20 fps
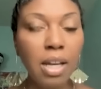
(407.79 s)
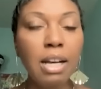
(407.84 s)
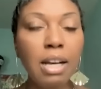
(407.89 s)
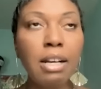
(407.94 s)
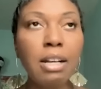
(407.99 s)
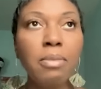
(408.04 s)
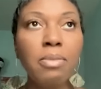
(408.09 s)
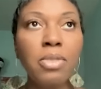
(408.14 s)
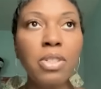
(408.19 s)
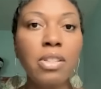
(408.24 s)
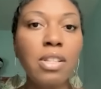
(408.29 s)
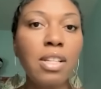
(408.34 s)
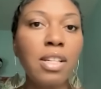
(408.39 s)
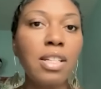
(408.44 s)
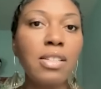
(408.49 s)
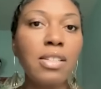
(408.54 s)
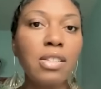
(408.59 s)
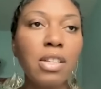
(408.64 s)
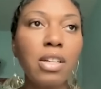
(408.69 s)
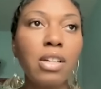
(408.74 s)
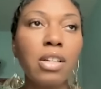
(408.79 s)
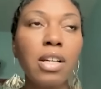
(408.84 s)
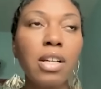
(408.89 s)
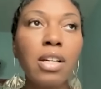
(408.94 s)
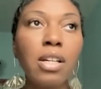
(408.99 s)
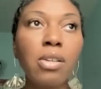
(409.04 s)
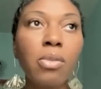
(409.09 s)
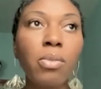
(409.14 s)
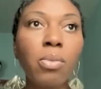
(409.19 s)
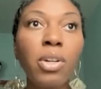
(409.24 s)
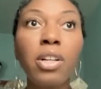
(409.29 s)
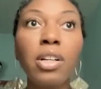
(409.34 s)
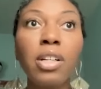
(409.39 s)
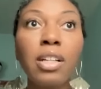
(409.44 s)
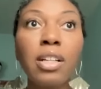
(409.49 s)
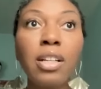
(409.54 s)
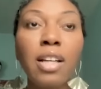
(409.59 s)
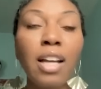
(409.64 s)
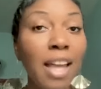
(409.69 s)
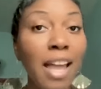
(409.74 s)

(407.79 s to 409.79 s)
Um, so then he's like, uh, we're going to,